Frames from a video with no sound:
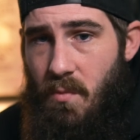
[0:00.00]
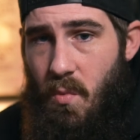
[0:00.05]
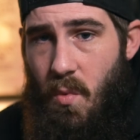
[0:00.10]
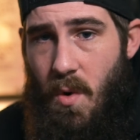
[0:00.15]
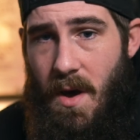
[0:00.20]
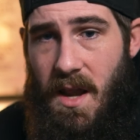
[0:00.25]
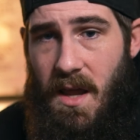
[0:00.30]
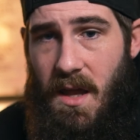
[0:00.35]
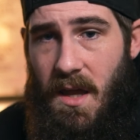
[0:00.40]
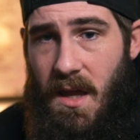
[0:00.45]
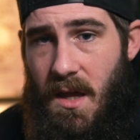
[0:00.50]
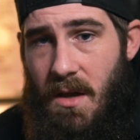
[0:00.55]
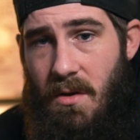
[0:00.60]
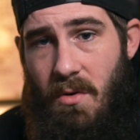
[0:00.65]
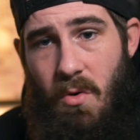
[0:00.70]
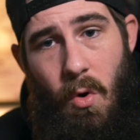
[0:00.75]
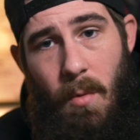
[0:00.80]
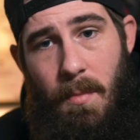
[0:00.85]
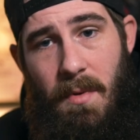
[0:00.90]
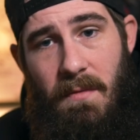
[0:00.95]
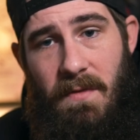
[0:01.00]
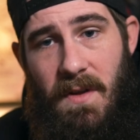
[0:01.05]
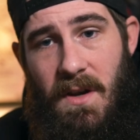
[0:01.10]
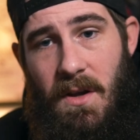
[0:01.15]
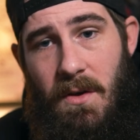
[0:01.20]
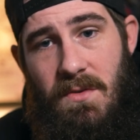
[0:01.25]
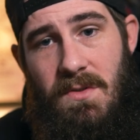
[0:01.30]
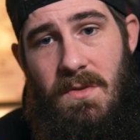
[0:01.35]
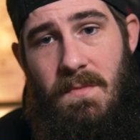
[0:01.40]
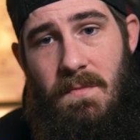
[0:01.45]
wedding, and corporate
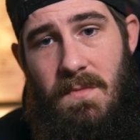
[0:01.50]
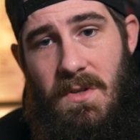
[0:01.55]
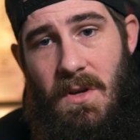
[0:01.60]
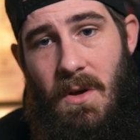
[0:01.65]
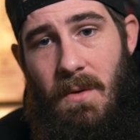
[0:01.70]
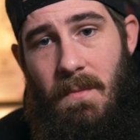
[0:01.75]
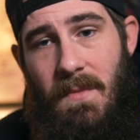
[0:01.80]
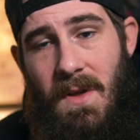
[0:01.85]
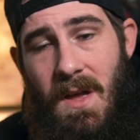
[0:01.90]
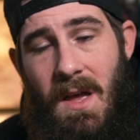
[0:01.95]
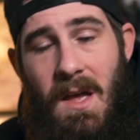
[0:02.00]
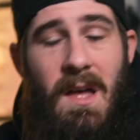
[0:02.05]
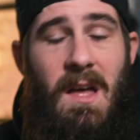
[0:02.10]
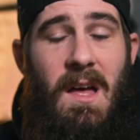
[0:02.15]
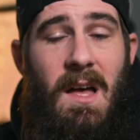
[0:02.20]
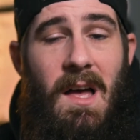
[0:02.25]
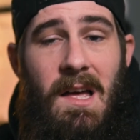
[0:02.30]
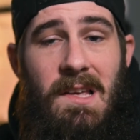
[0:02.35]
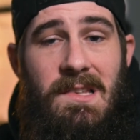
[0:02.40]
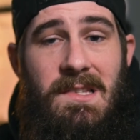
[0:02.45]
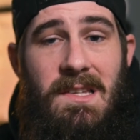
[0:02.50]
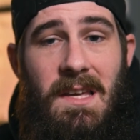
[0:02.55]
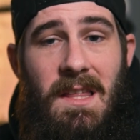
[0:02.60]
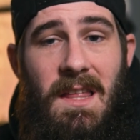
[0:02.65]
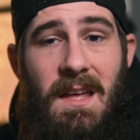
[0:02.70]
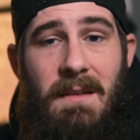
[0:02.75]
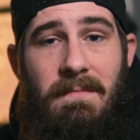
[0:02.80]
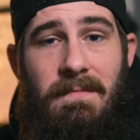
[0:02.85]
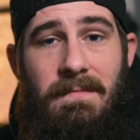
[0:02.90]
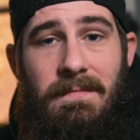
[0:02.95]
videos. So I'll see you
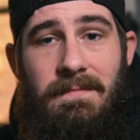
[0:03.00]
then.